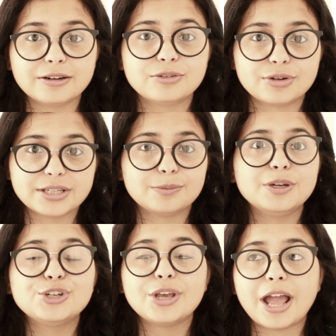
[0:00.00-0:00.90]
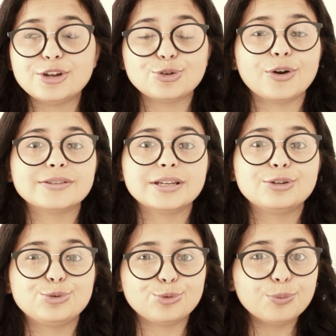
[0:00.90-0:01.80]
trust me, she enjoys
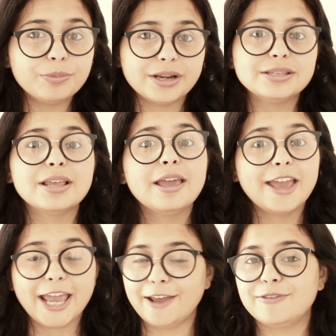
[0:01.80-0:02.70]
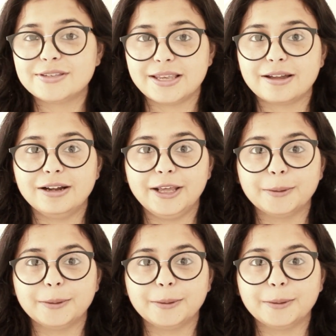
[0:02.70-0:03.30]
it 2 bits every single day.